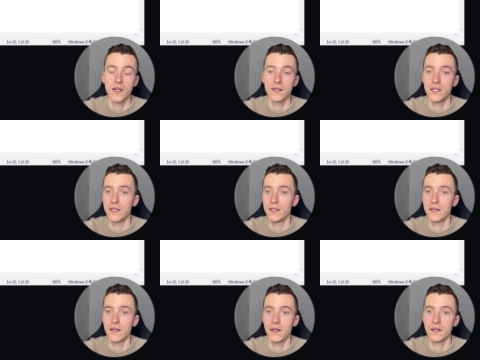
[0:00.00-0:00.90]
The
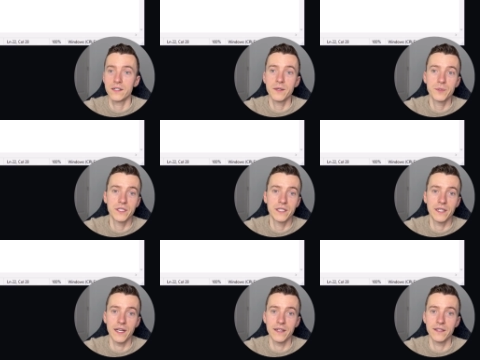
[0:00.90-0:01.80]
encryption
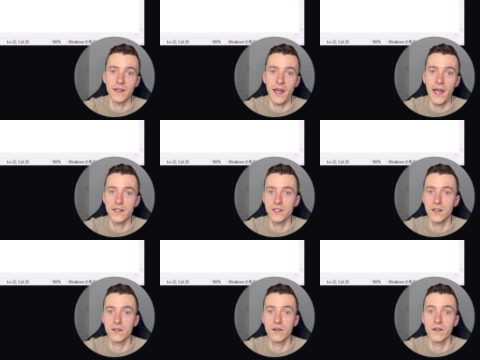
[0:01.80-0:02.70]
and hashing
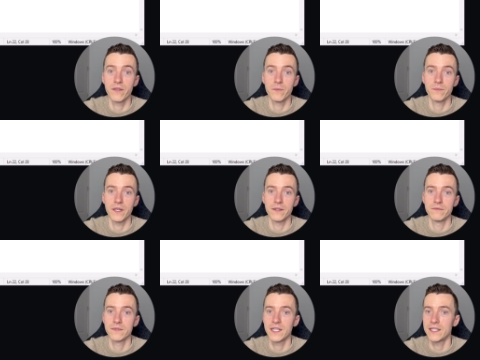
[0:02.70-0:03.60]
algorithm
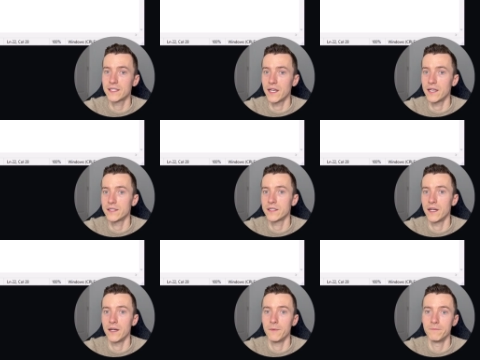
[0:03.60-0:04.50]
and key size,
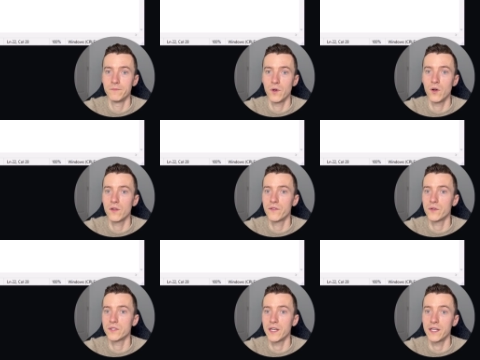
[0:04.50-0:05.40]
all of
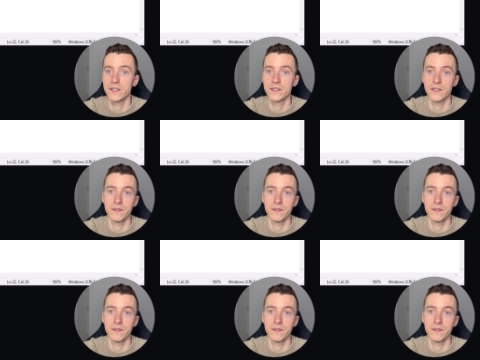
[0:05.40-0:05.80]
those settings